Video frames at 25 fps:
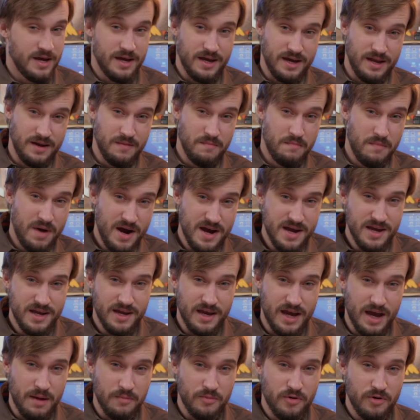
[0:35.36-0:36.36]
and my
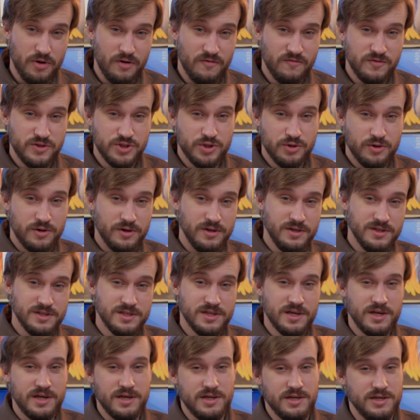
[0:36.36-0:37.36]
camera of choice
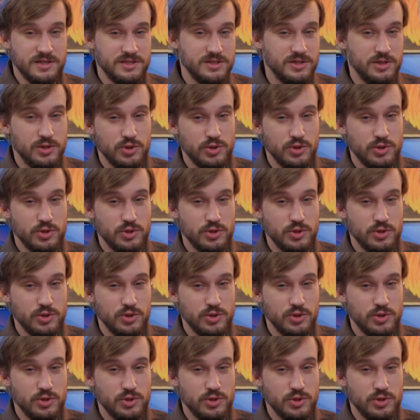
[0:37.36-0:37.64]
is